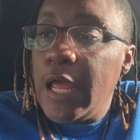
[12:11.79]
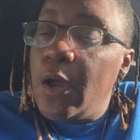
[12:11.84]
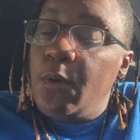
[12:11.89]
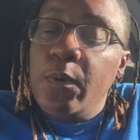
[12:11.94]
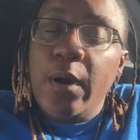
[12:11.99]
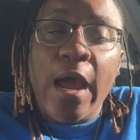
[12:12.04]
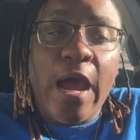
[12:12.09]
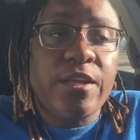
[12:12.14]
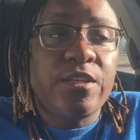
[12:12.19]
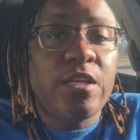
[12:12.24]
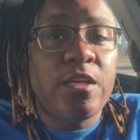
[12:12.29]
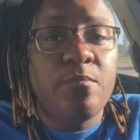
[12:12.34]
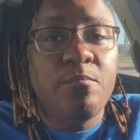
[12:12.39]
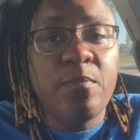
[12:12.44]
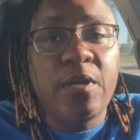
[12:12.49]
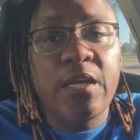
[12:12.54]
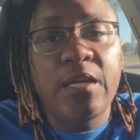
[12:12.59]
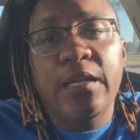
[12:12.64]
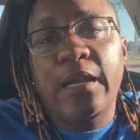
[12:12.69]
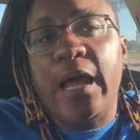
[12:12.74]
Well, I didn't
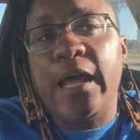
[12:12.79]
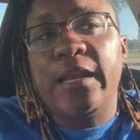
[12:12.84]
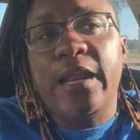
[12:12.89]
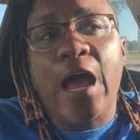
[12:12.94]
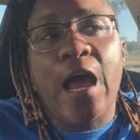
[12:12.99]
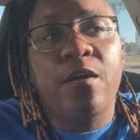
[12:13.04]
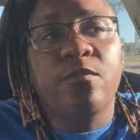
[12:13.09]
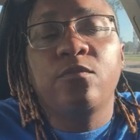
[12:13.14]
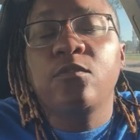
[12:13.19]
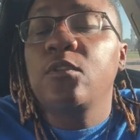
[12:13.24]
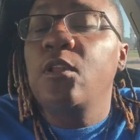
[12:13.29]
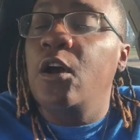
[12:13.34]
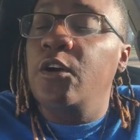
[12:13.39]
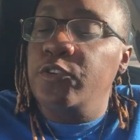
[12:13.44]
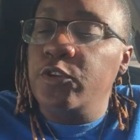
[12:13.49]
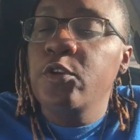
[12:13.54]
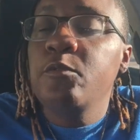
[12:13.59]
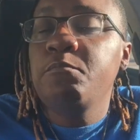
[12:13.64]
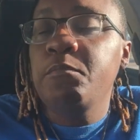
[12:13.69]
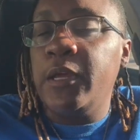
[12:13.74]
mean like, no,
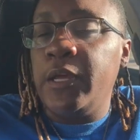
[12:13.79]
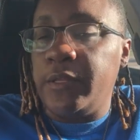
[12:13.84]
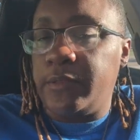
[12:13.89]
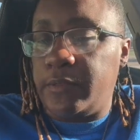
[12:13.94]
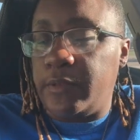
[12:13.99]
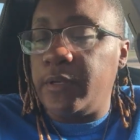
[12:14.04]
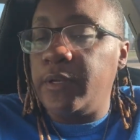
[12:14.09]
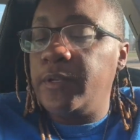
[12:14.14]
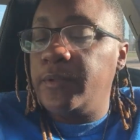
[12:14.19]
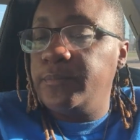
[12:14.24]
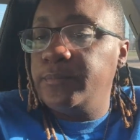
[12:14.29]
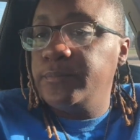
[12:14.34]
you meant it.